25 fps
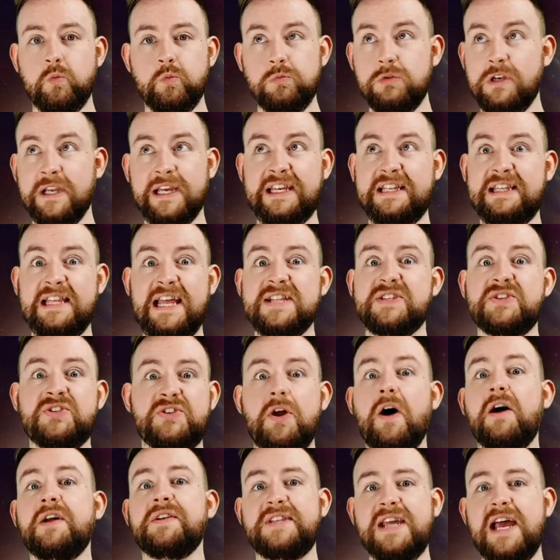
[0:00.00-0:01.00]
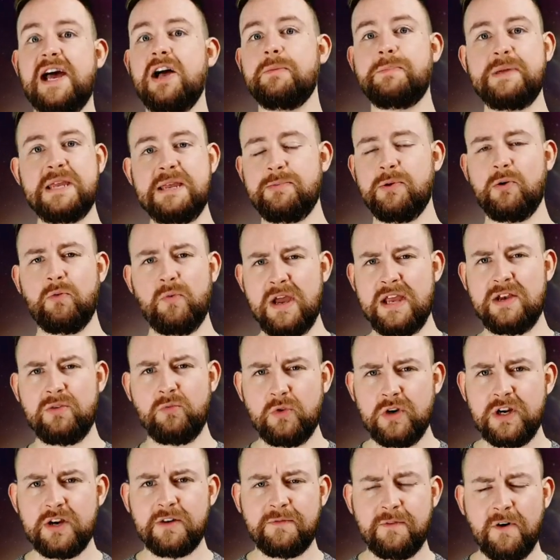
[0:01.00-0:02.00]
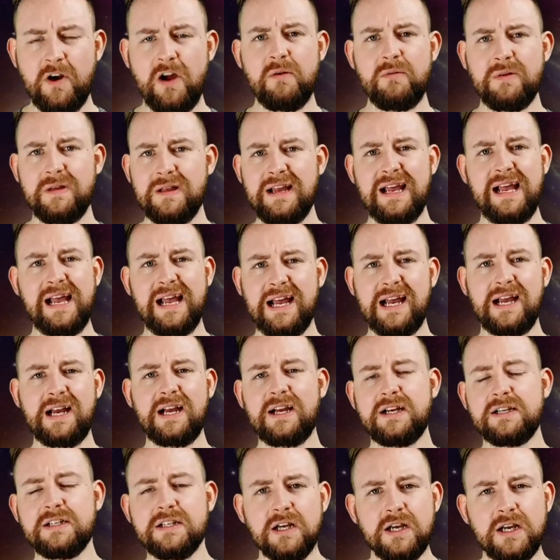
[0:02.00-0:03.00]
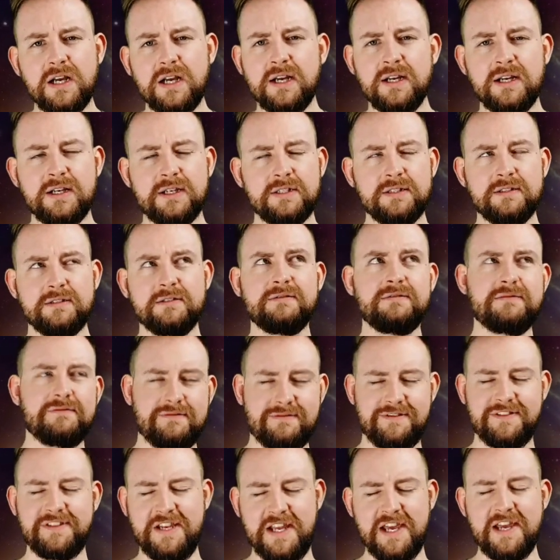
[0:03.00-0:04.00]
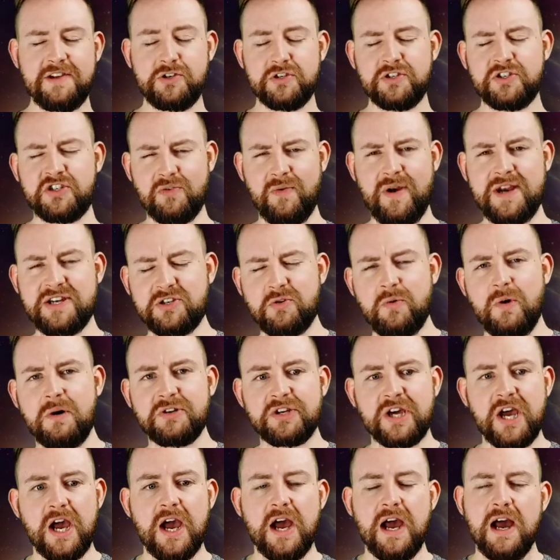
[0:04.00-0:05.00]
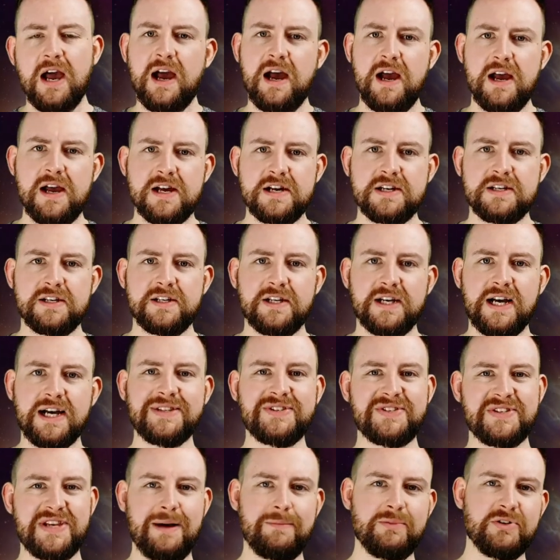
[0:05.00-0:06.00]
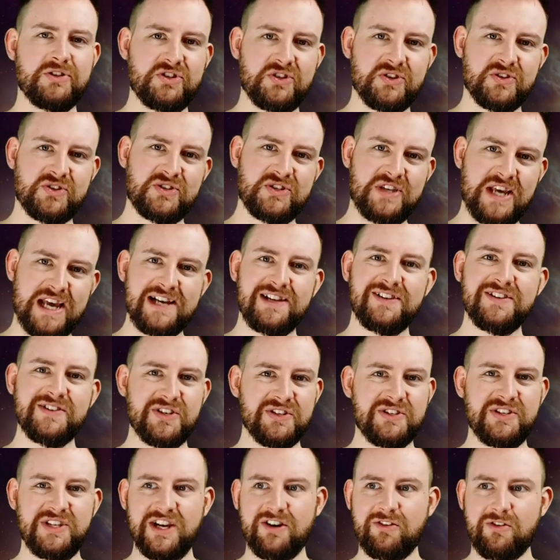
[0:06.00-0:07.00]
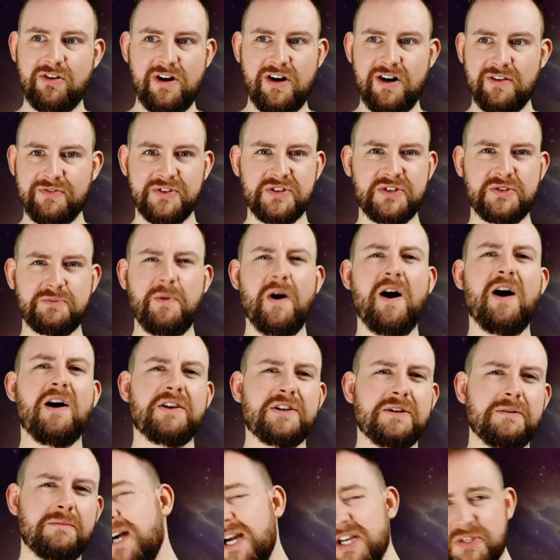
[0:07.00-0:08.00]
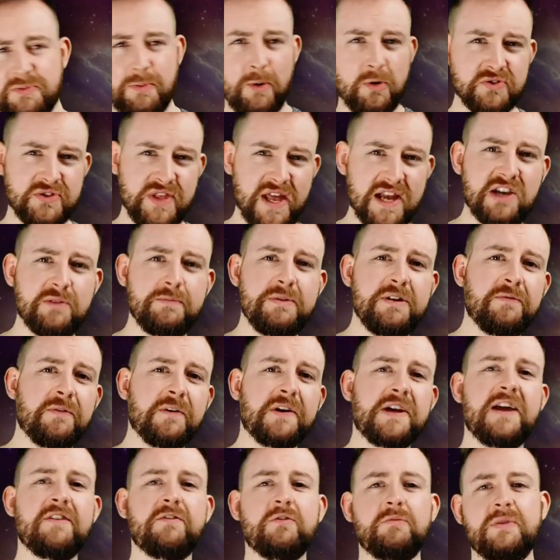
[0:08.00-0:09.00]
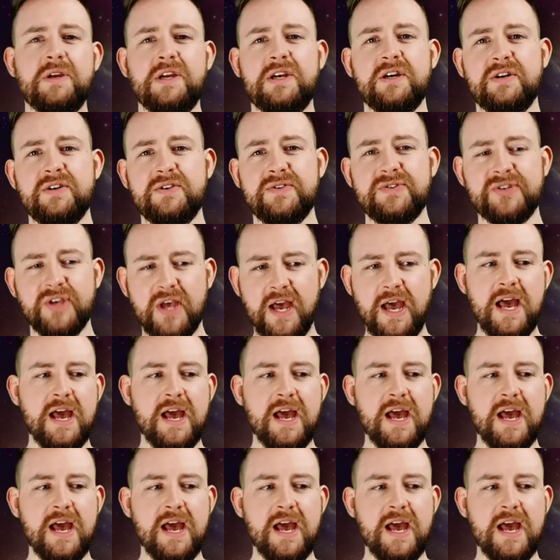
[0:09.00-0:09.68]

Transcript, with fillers: like, let's not tell people when we're from, ah, direct quote. And Stamets just tells Adira on the spot. I suppose that could be forgiven because,